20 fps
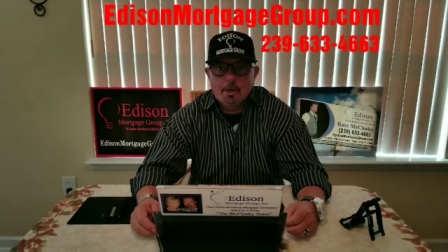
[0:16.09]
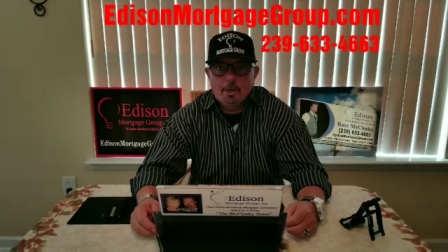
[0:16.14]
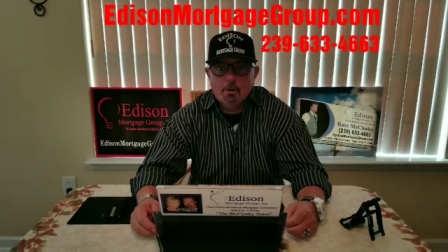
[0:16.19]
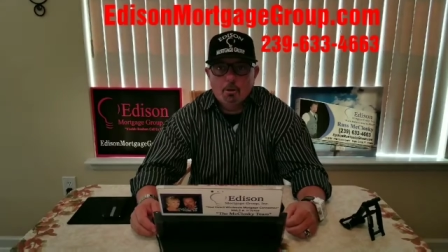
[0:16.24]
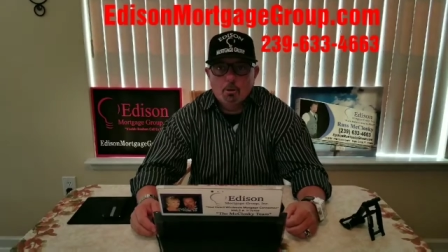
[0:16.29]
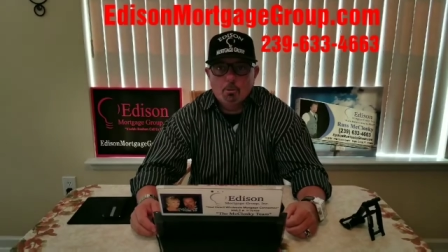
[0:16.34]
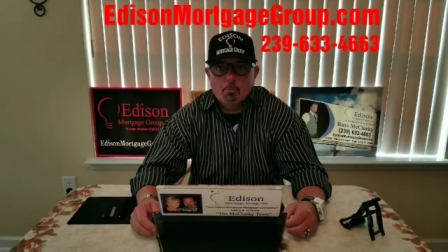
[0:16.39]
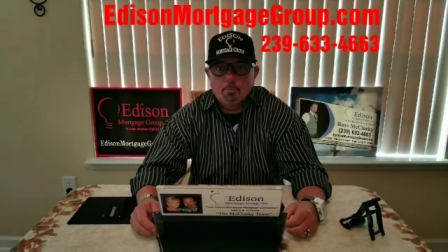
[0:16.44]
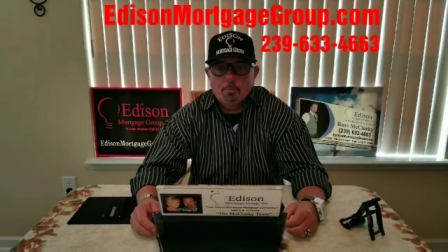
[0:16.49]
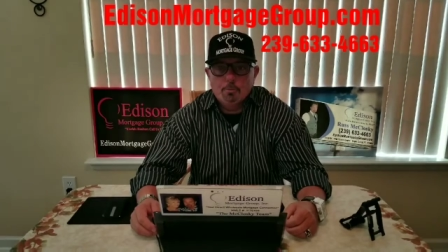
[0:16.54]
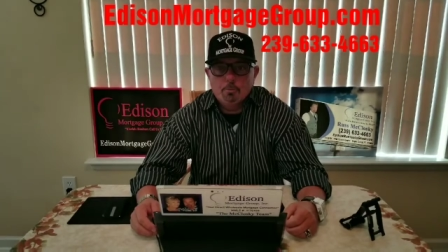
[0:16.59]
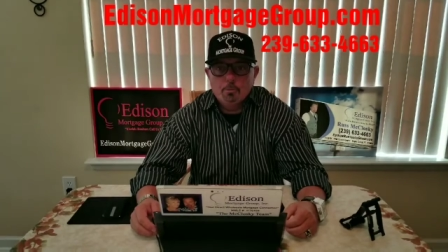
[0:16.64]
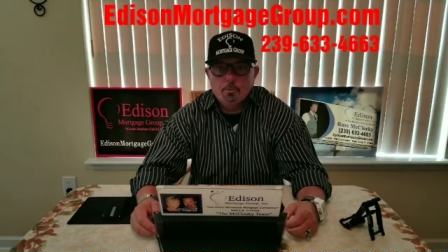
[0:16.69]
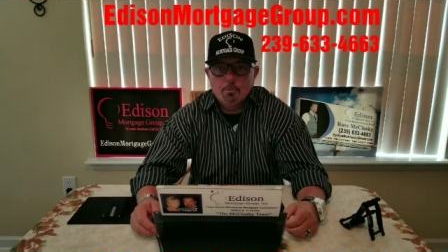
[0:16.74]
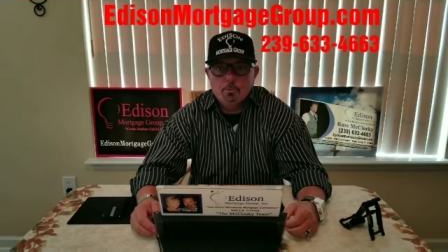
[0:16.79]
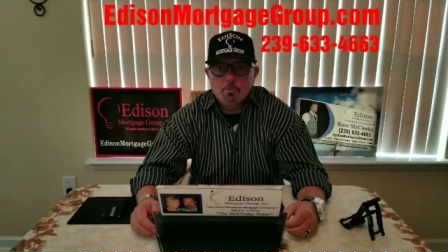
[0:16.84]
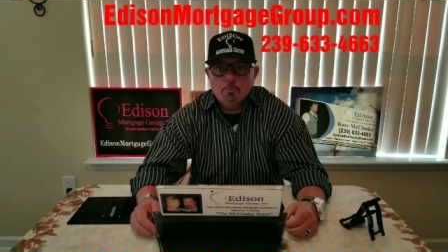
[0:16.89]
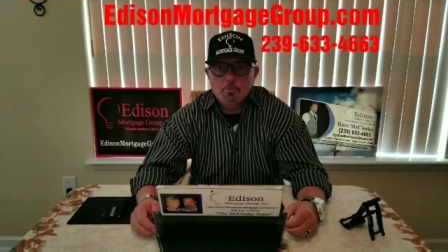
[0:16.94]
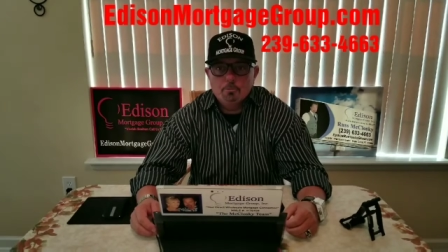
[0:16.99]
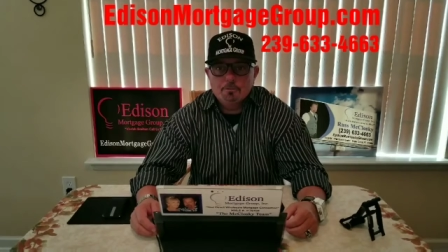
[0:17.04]
I hope the
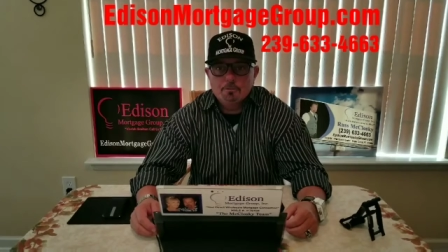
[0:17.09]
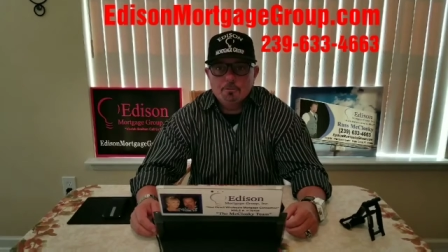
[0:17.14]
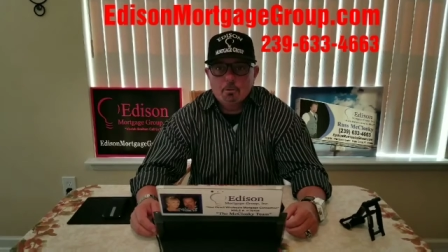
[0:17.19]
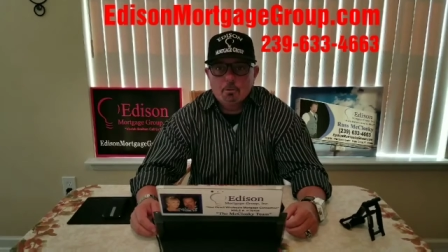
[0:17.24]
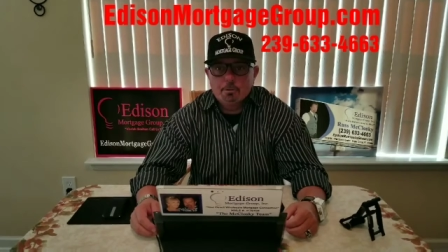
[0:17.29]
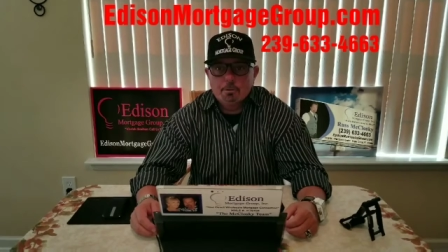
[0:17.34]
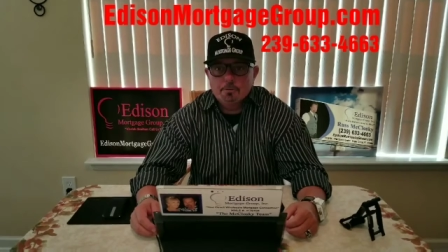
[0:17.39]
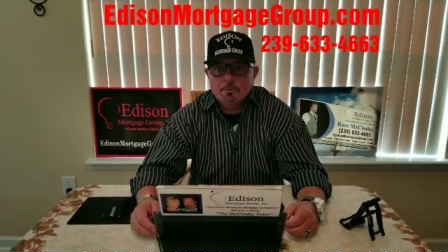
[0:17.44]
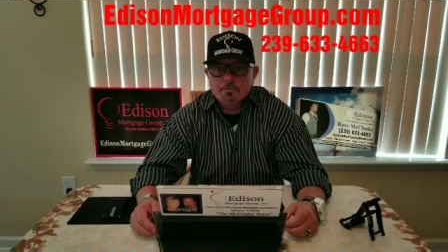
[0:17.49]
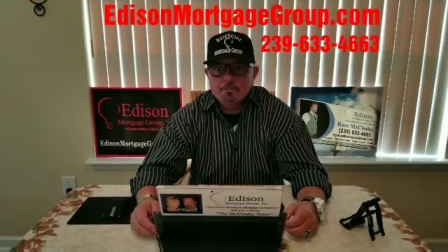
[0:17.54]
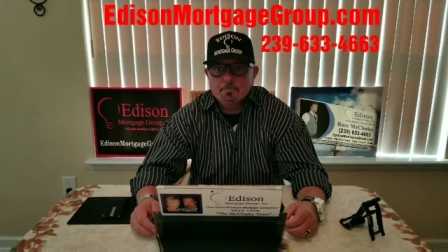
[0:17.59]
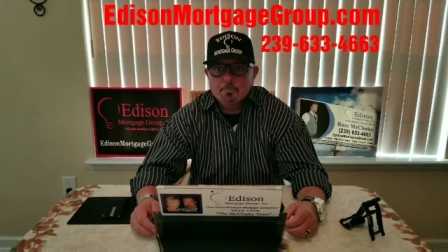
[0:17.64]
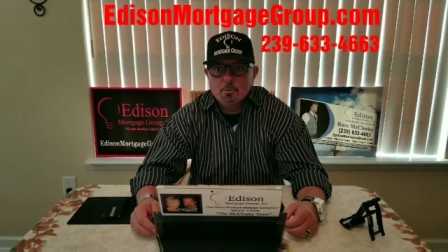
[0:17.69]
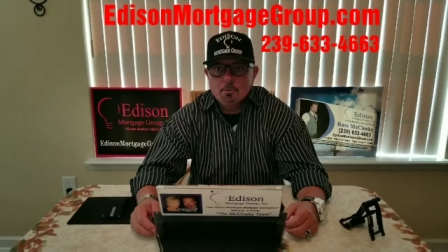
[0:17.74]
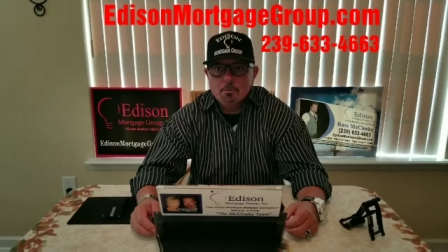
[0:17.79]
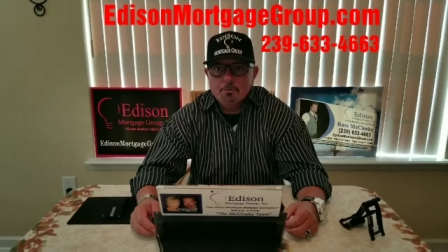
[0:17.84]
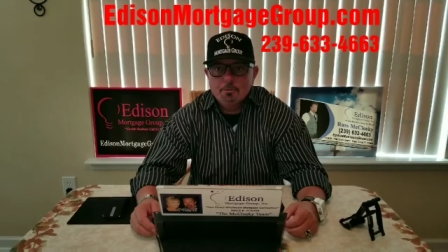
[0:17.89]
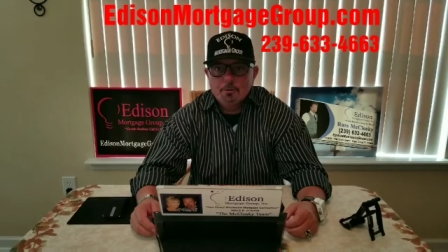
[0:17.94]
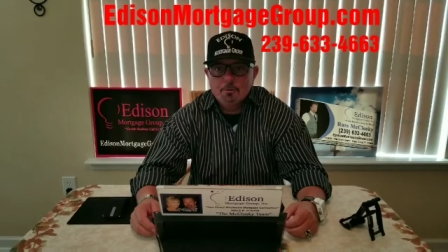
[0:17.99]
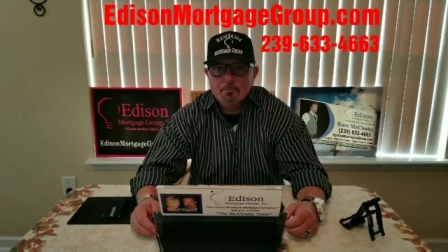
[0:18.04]
move is going
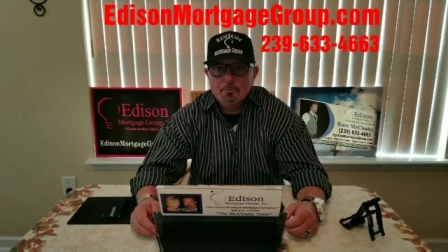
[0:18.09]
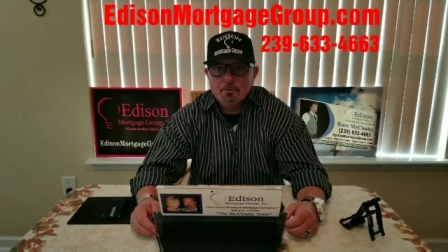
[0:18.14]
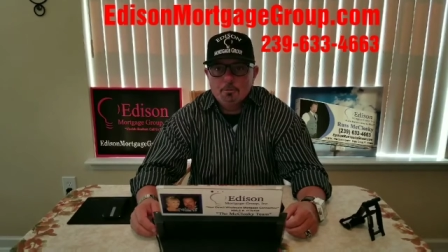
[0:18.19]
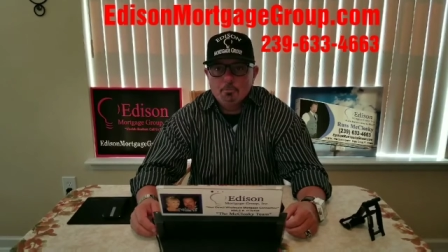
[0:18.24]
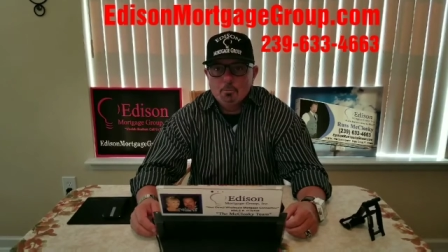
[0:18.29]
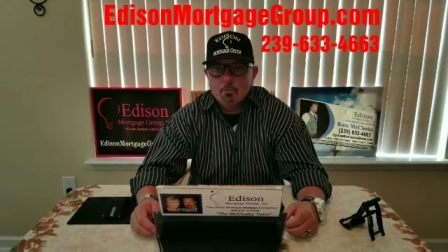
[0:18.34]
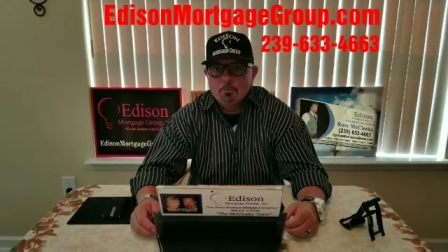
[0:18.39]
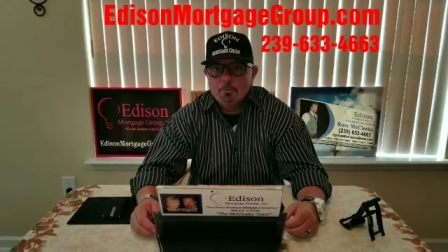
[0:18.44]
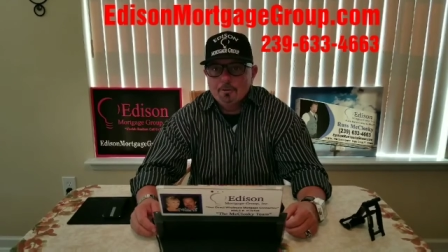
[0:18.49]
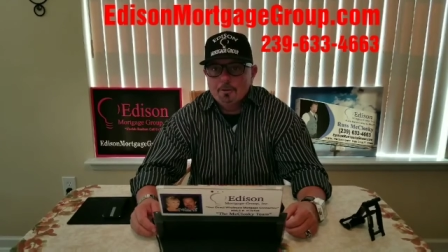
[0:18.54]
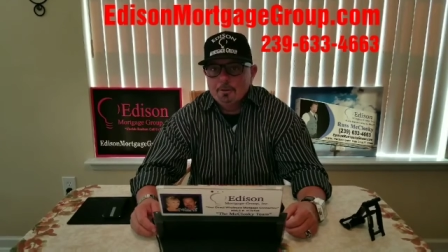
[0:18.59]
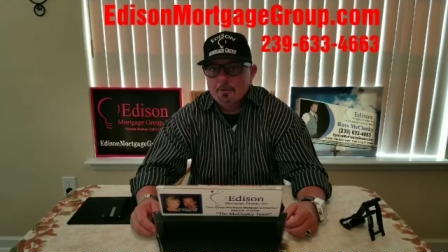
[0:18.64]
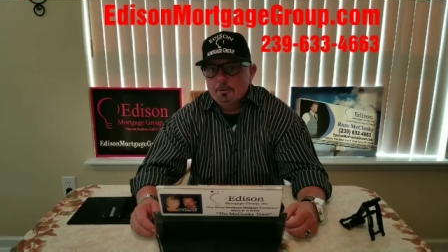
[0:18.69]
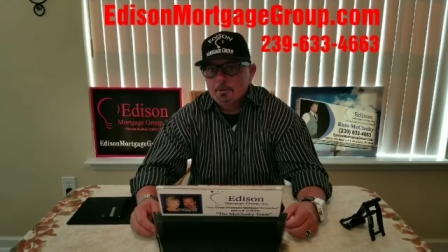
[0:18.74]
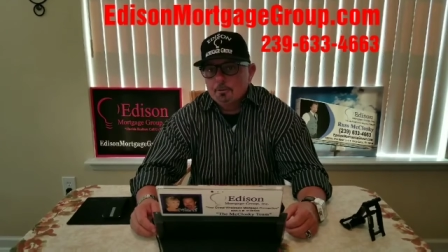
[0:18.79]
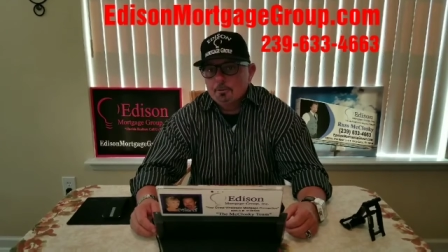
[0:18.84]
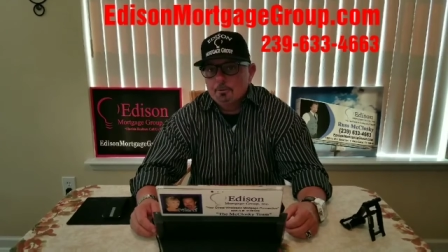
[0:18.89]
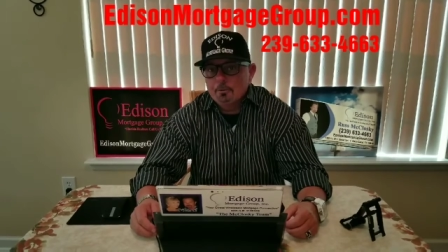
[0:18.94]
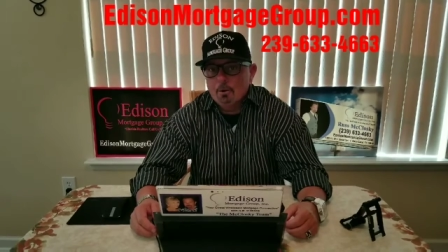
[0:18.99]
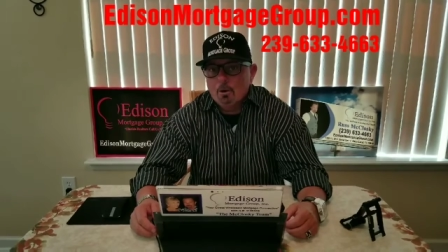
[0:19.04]
smoothly of you moving into
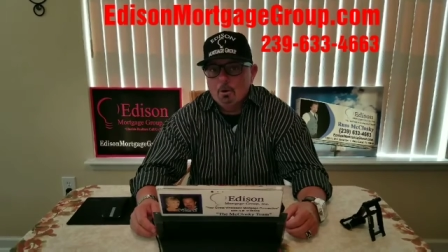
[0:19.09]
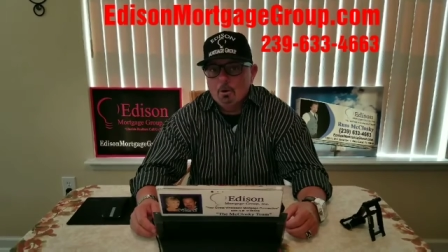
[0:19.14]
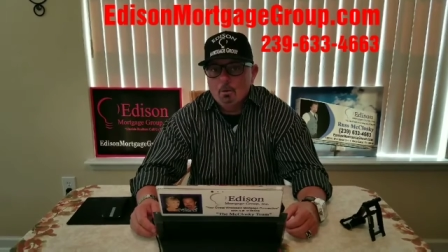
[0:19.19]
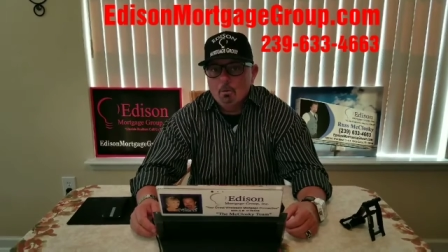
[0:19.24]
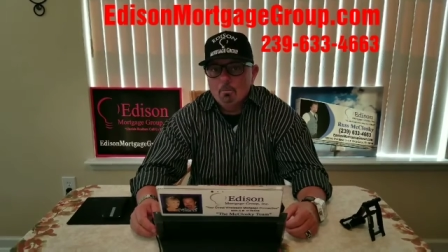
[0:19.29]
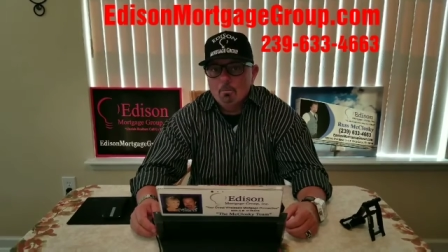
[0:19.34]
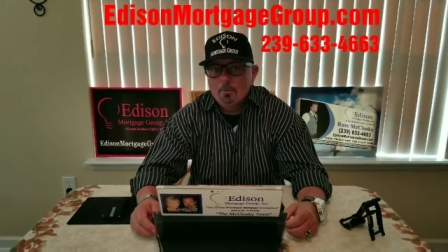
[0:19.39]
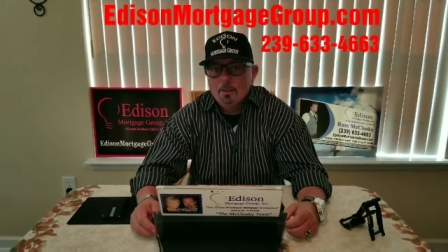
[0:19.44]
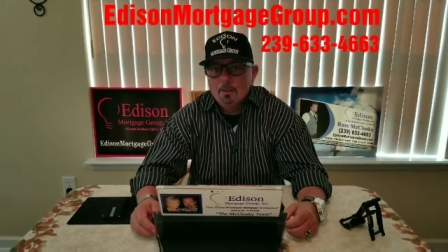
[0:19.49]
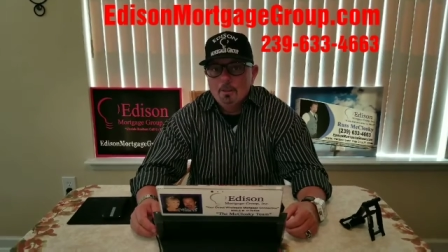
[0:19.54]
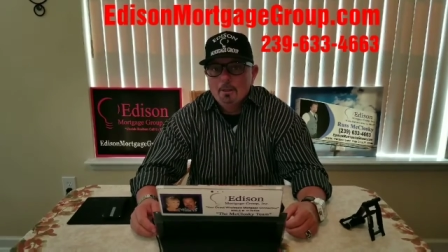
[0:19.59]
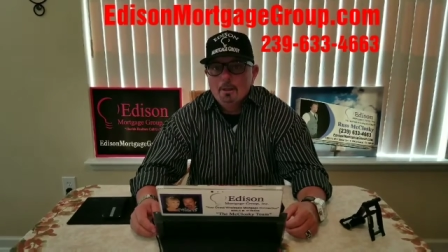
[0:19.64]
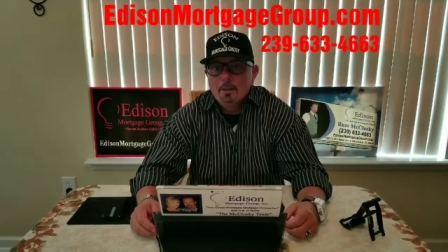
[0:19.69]
your new home.